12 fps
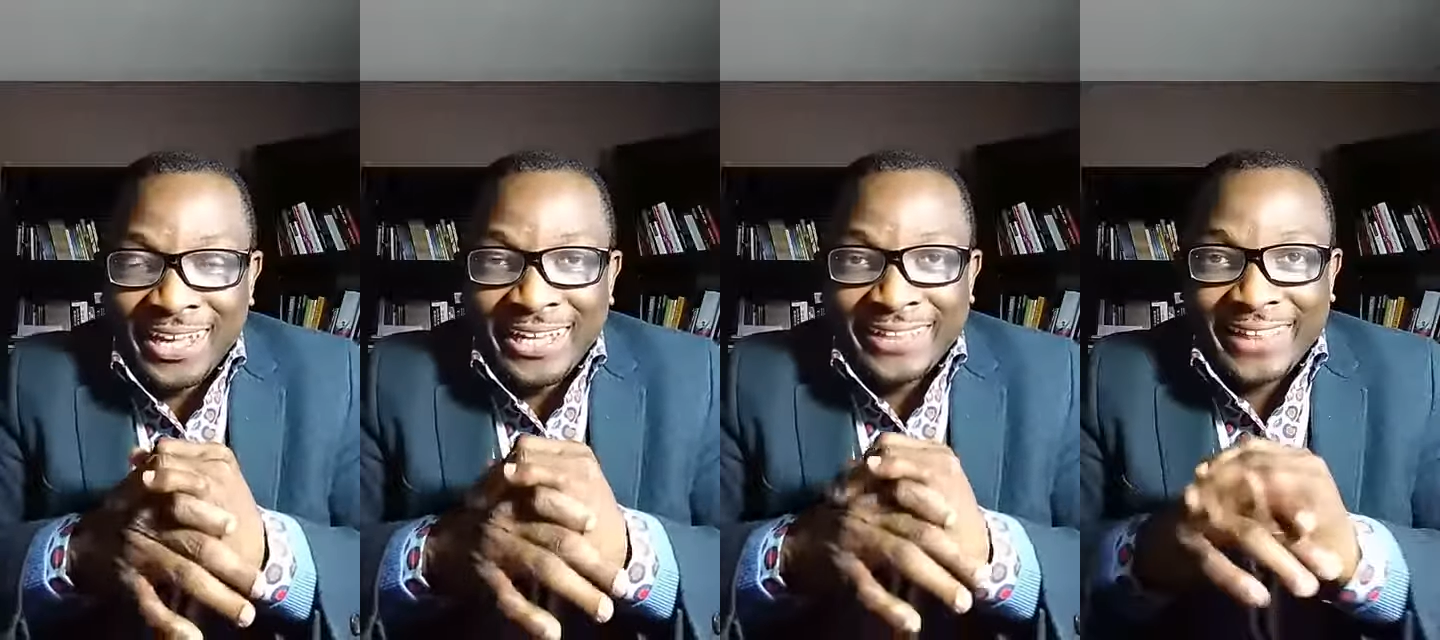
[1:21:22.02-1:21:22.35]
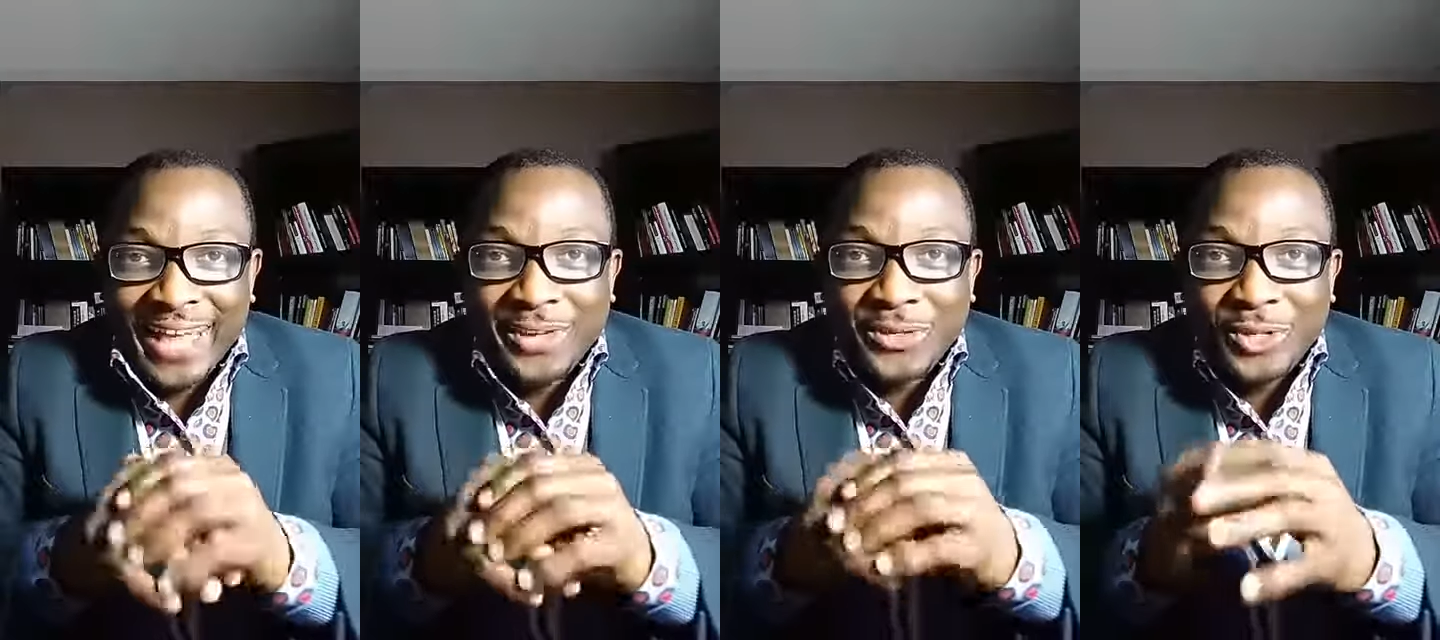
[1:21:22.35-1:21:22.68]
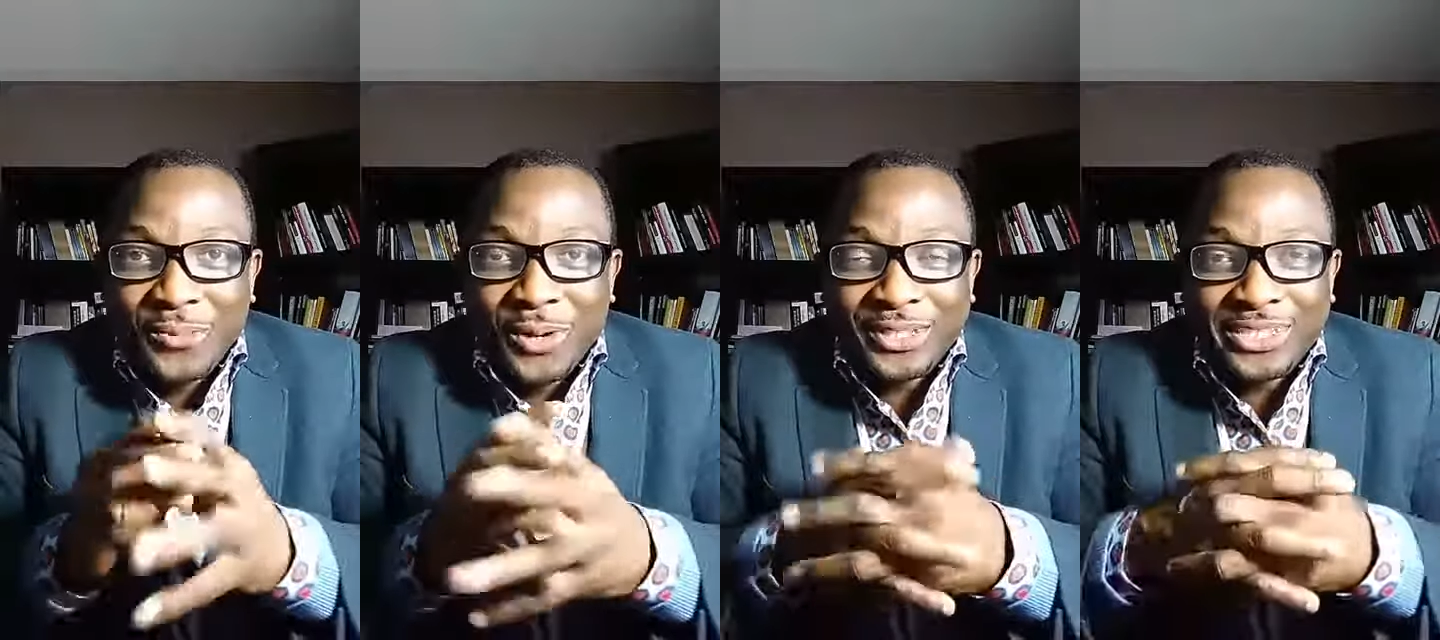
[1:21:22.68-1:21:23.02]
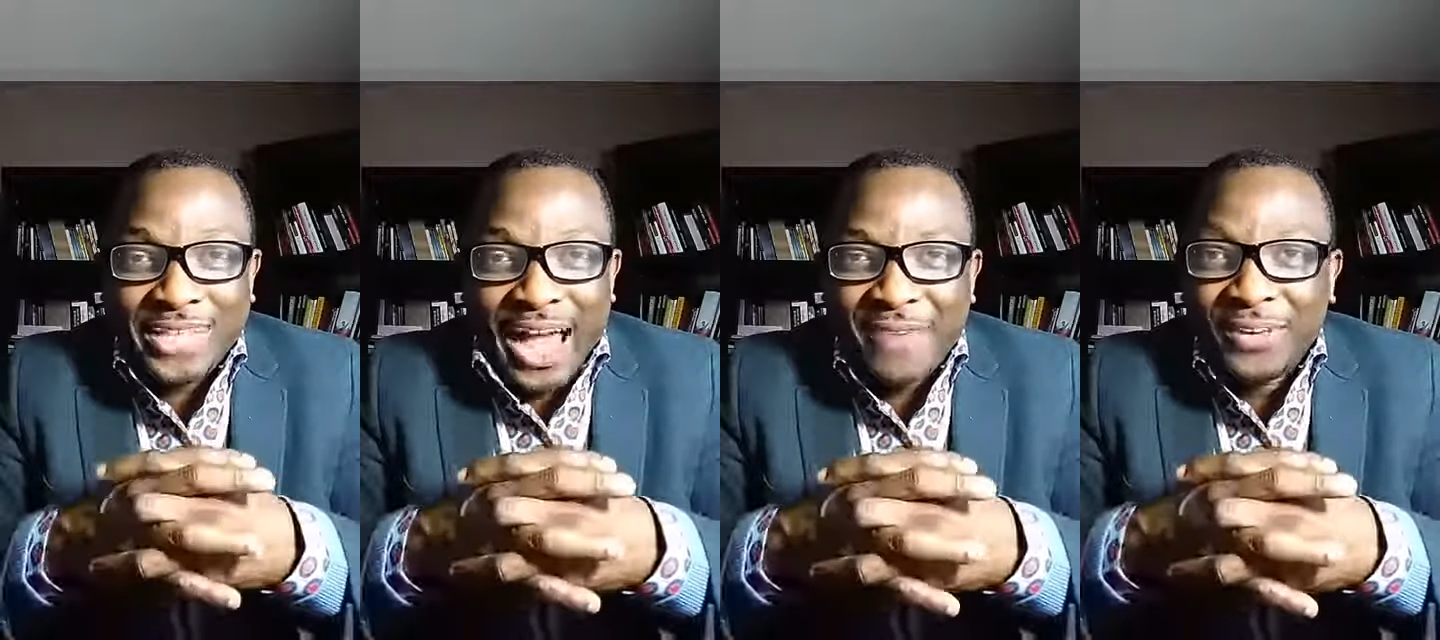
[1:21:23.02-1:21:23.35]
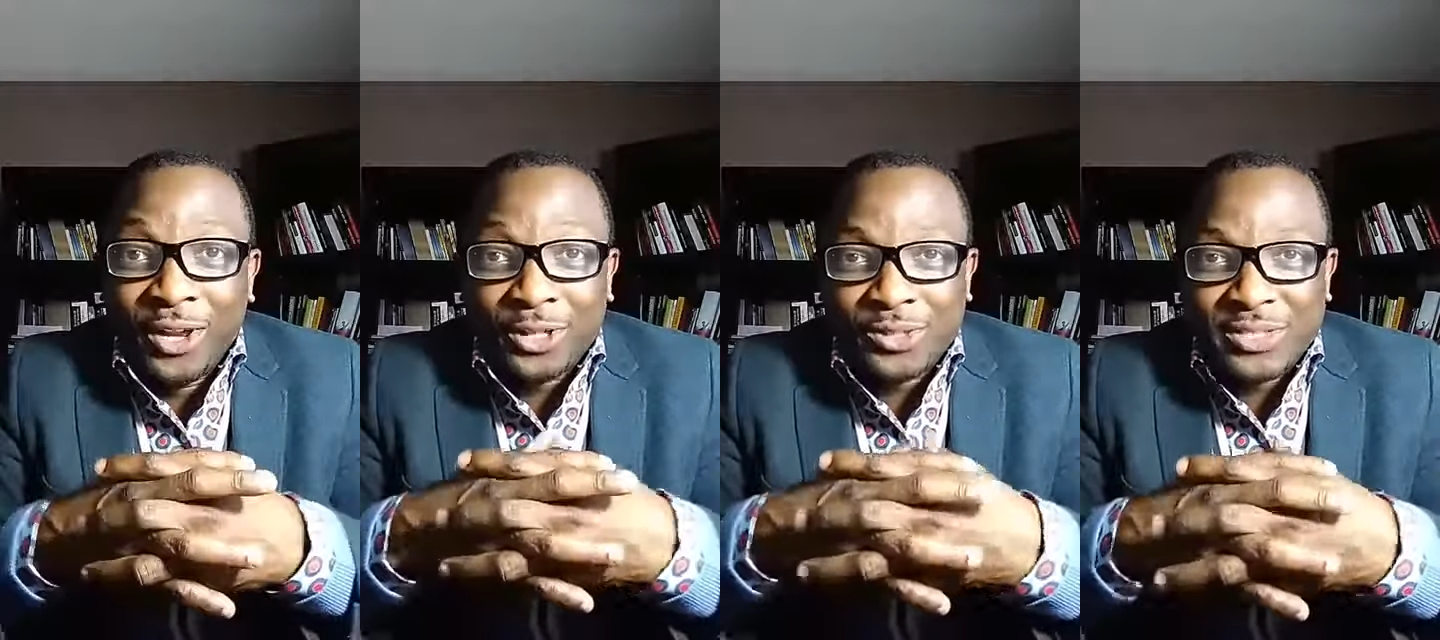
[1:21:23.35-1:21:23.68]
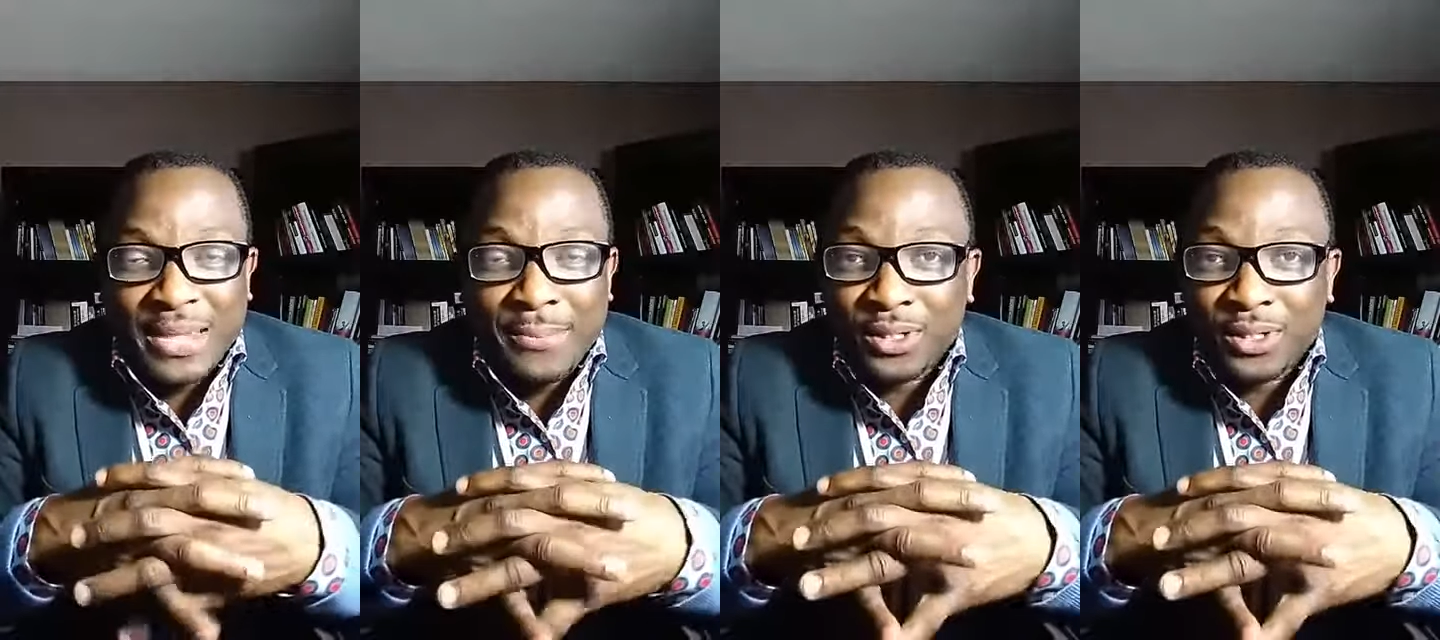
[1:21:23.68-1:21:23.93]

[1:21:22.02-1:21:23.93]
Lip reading: Thank you so much. I have a lot to say,